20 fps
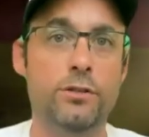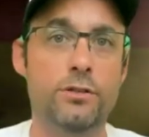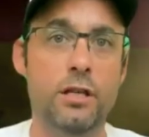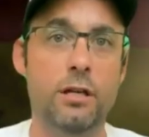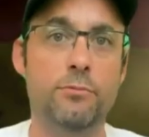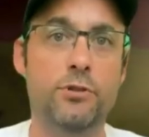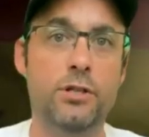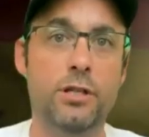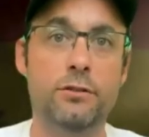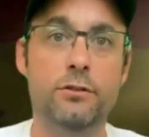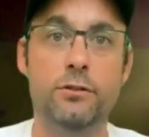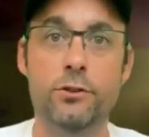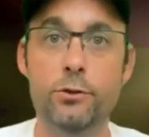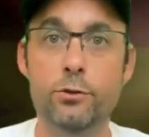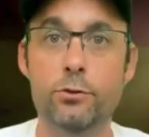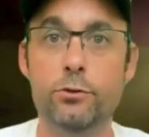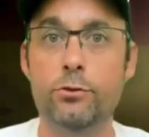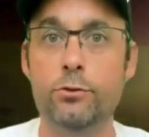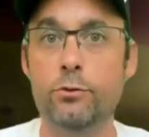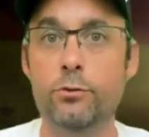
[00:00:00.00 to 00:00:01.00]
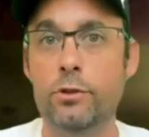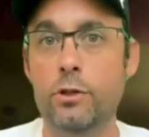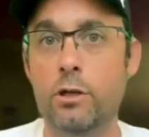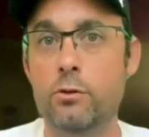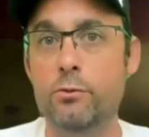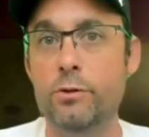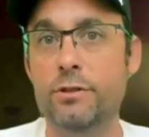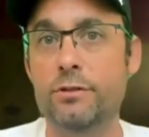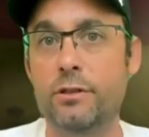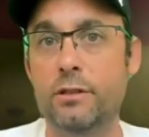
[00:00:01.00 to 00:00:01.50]
subjects you to
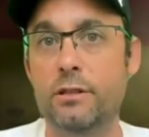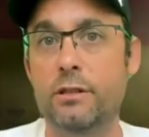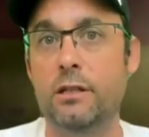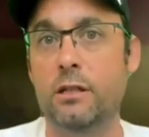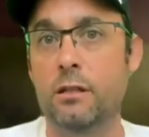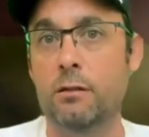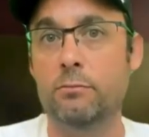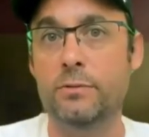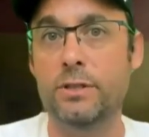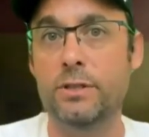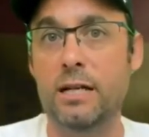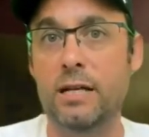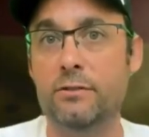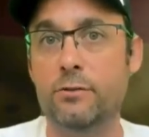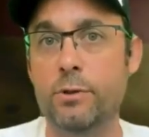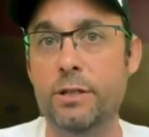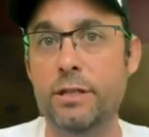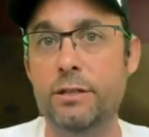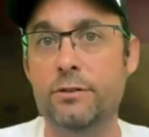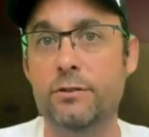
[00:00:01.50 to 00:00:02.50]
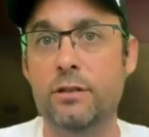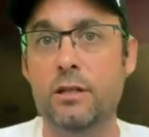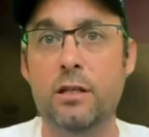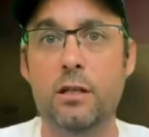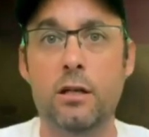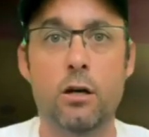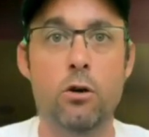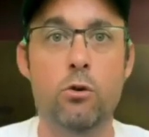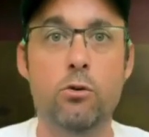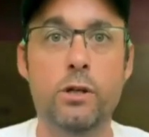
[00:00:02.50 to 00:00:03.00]
non-resident income tax rates,
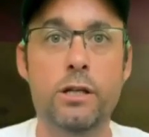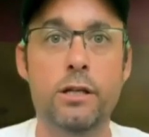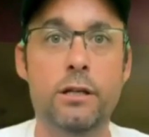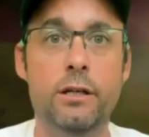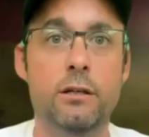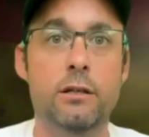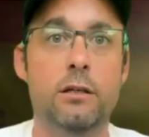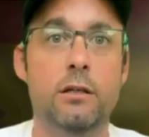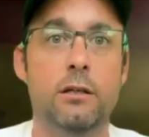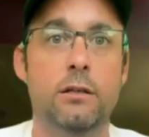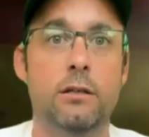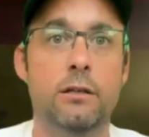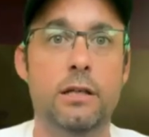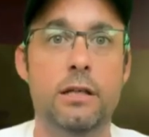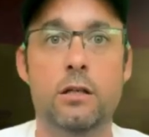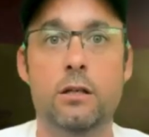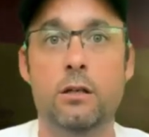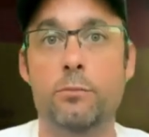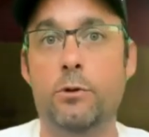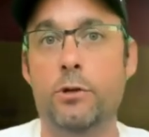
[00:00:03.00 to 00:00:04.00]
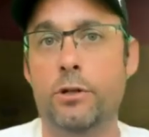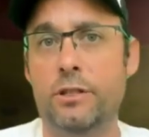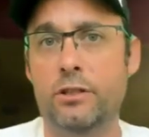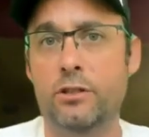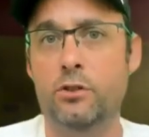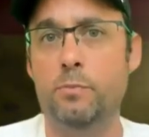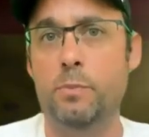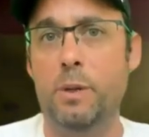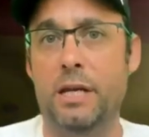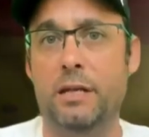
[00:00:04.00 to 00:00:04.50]
only the income earned
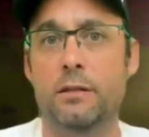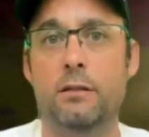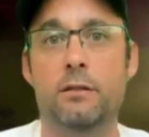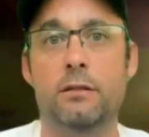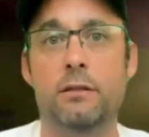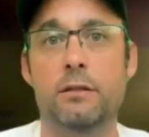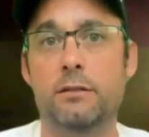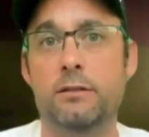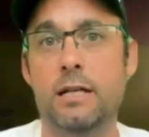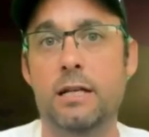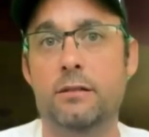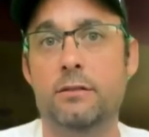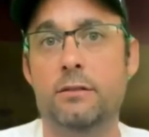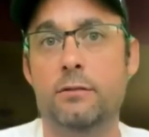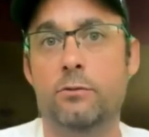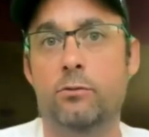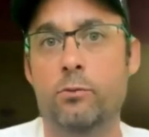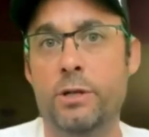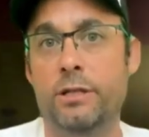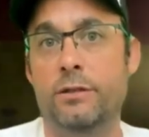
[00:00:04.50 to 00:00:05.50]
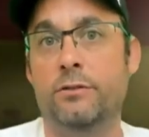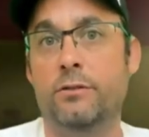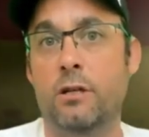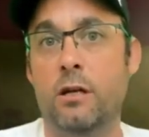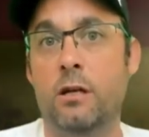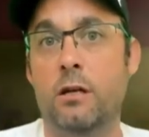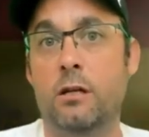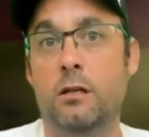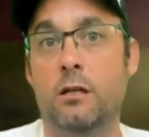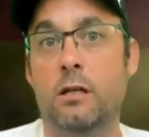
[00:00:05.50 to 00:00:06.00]
in Spain. These tax rates
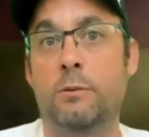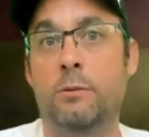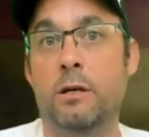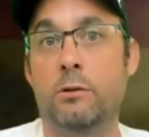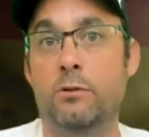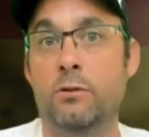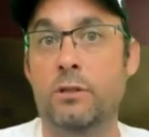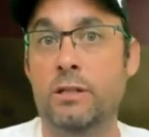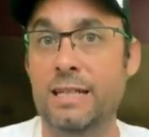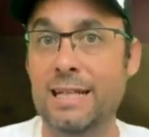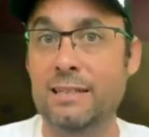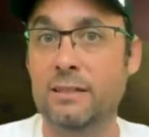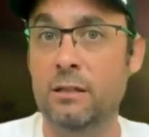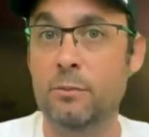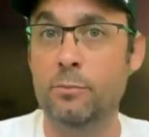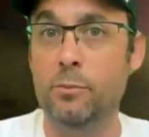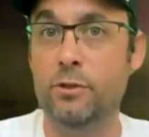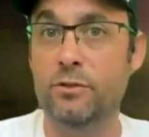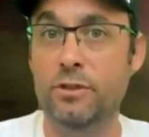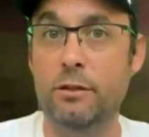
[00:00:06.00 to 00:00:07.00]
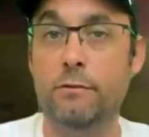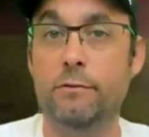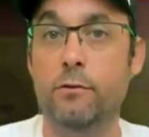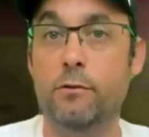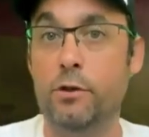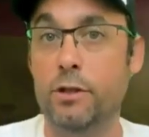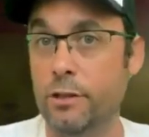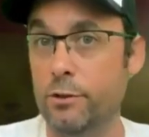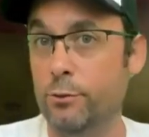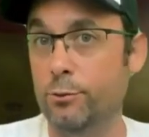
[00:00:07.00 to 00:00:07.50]
are about 19%
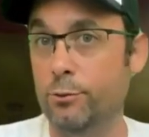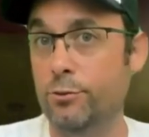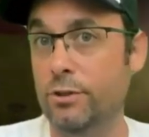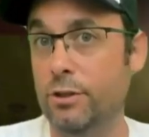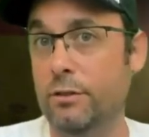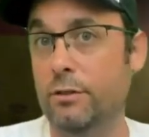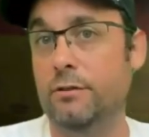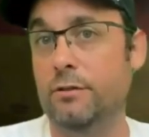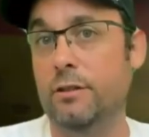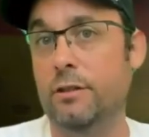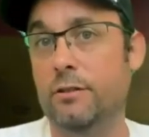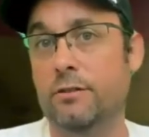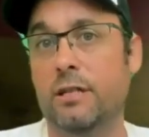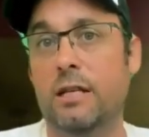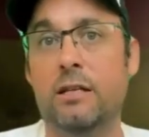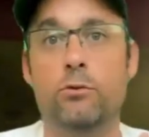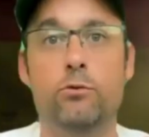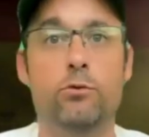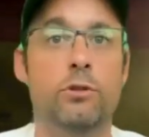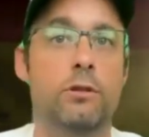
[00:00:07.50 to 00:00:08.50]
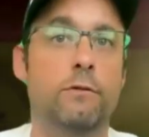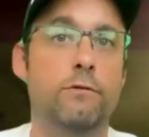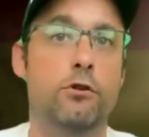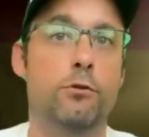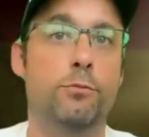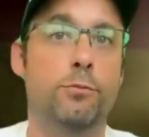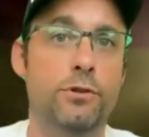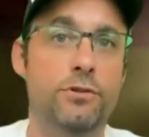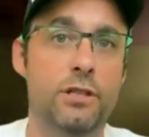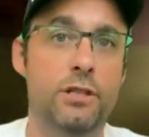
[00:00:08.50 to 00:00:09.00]
for EU citizens and
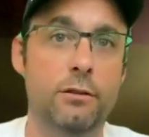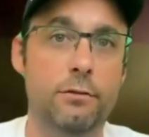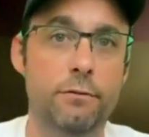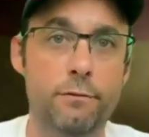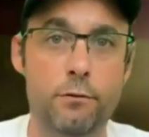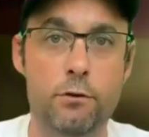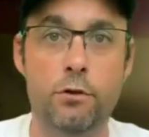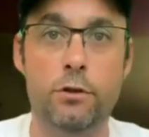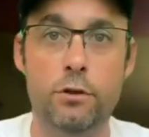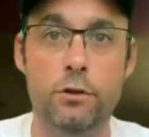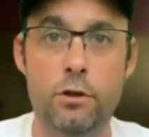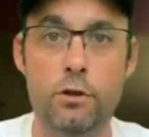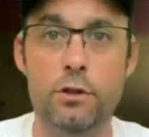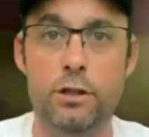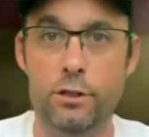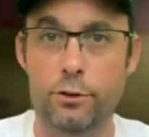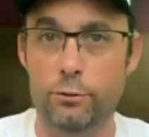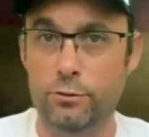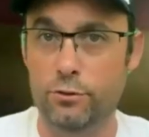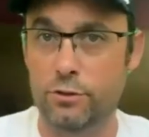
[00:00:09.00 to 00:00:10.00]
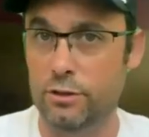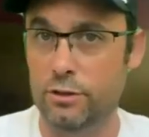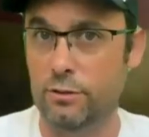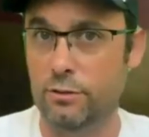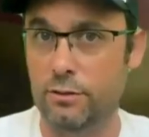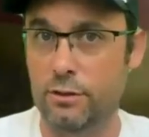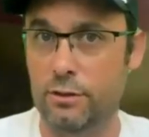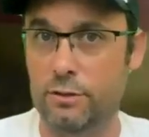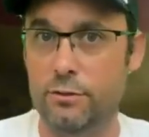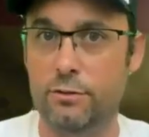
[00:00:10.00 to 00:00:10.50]
24% for non-EU
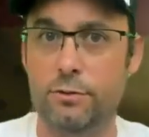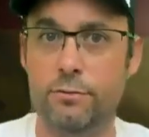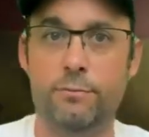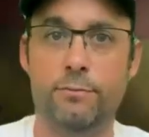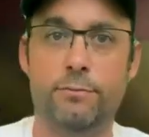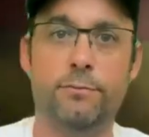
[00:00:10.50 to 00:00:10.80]
citizens.